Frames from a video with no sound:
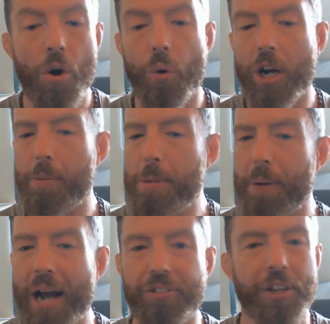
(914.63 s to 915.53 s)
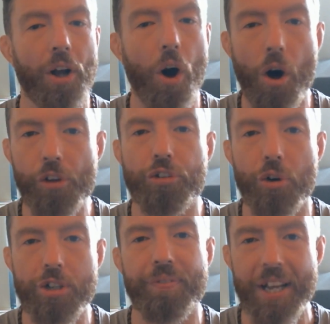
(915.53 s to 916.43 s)
We're going to be practicing all
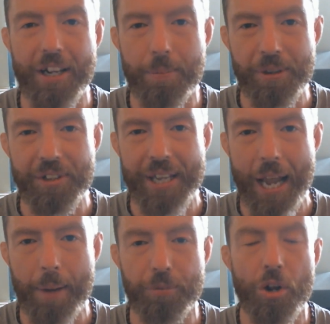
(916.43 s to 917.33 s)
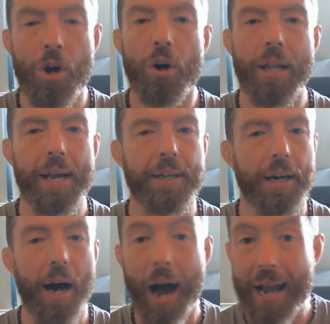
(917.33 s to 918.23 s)
sorts of intimacy games like
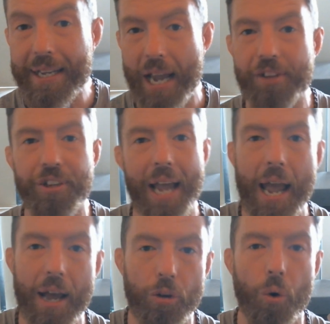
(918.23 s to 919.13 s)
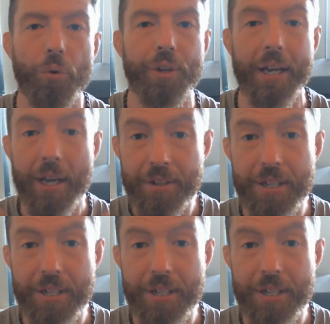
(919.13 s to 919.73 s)
eye gazing, hand holding,